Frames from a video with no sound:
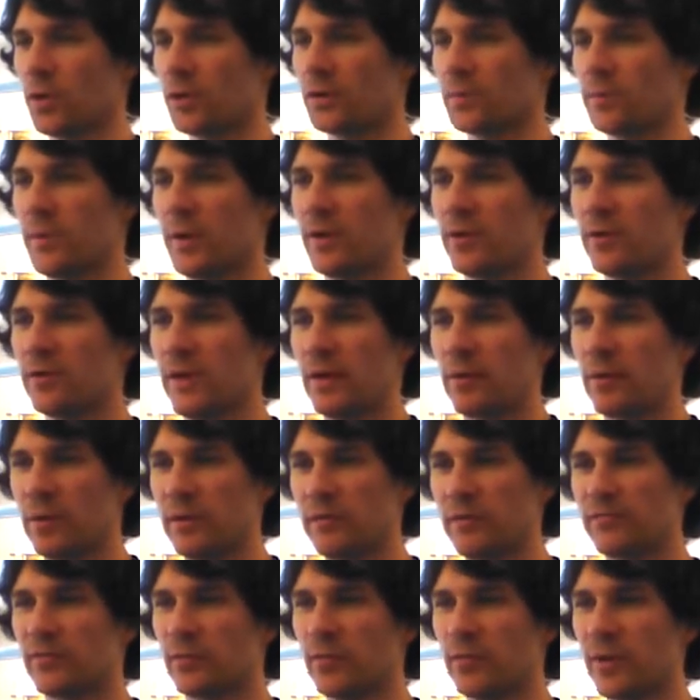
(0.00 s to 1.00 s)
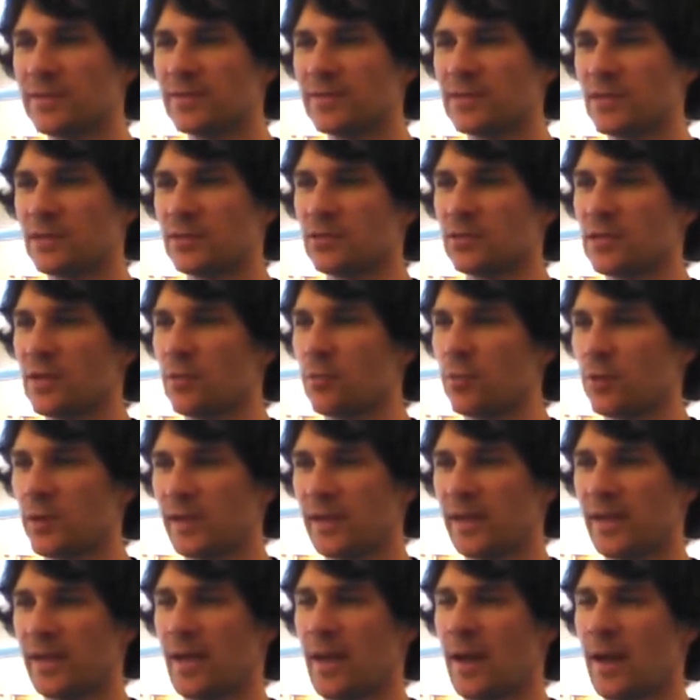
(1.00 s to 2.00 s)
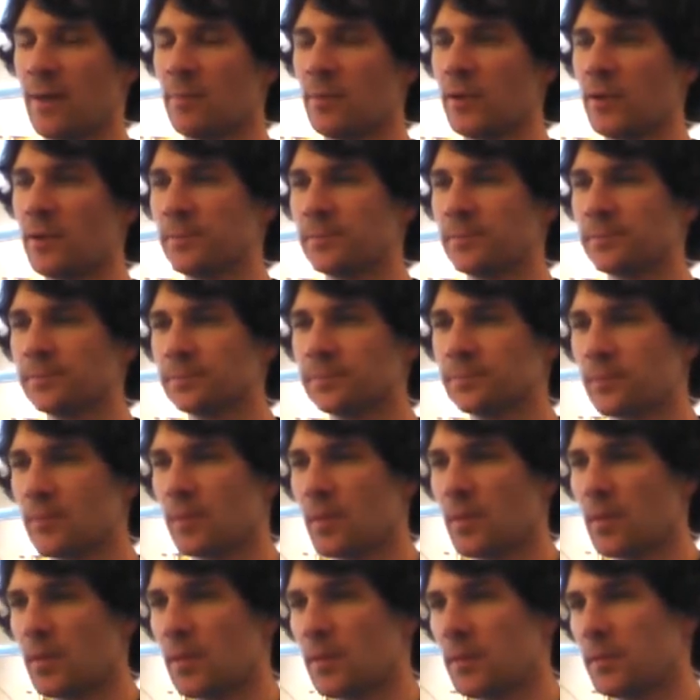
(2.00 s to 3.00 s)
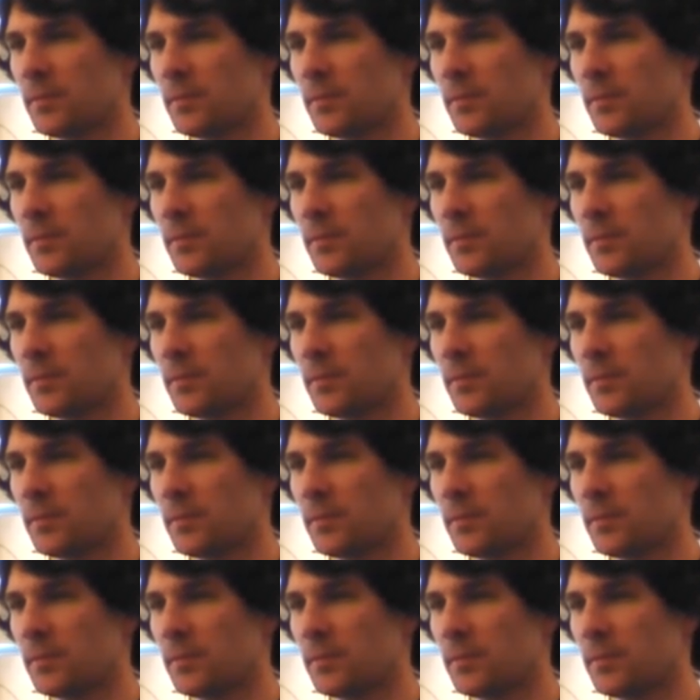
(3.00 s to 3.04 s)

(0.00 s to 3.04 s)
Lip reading: work better. They were infrared sensors, they weren't a camera.